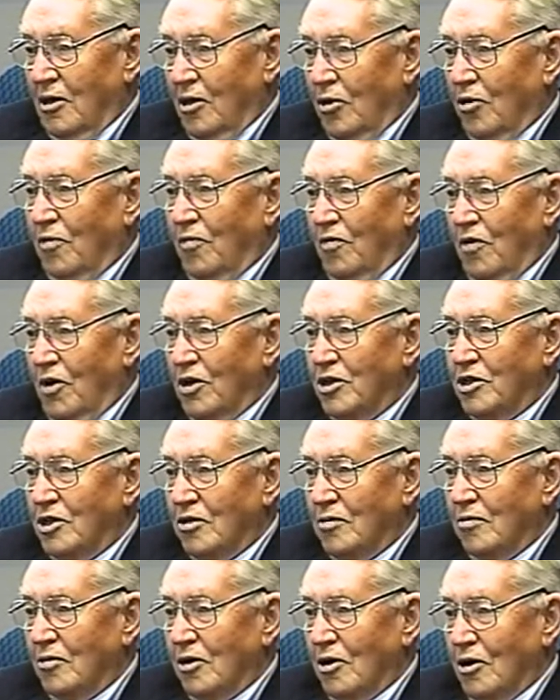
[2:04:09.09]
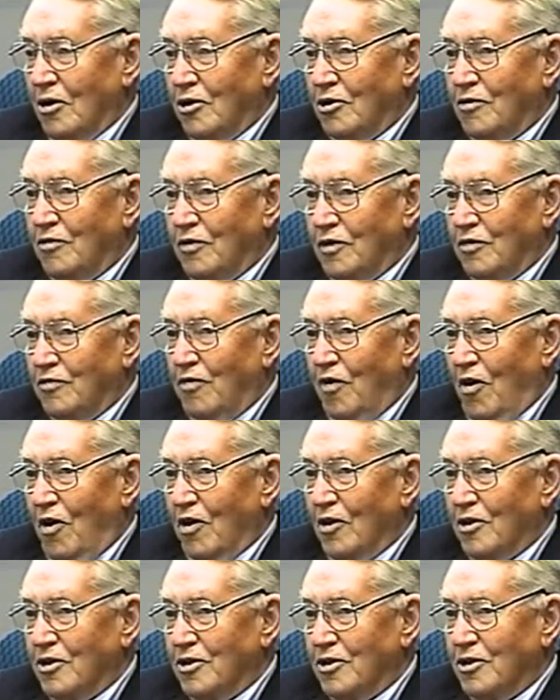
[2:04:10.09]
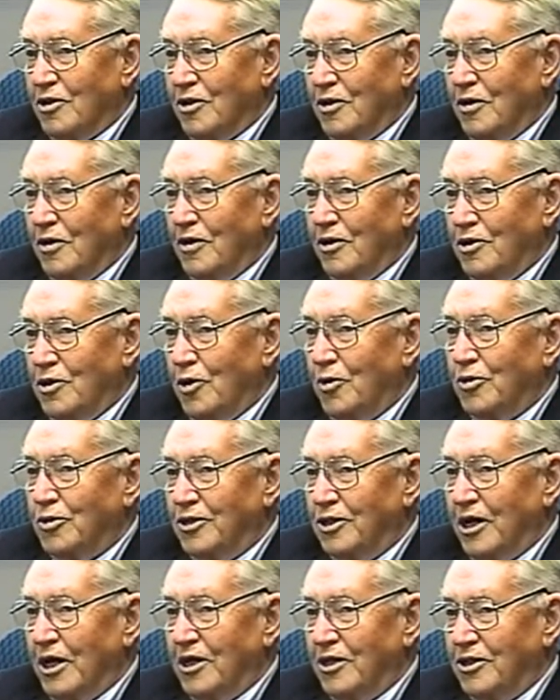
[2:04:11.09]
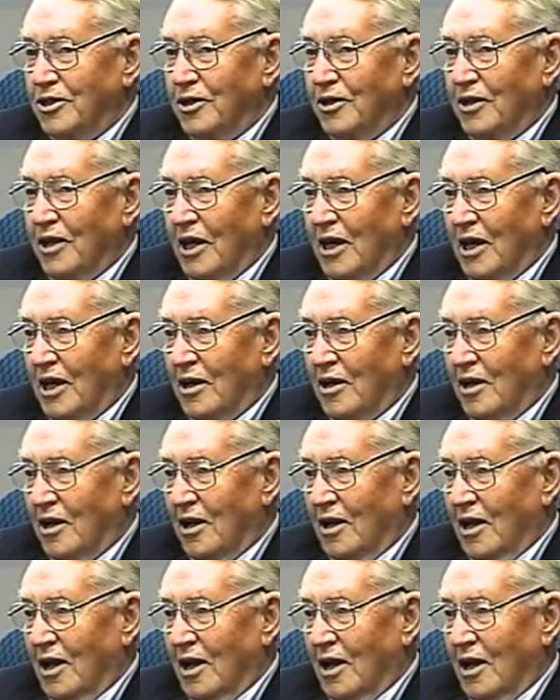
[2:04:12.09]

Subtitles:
university because of his father's association there,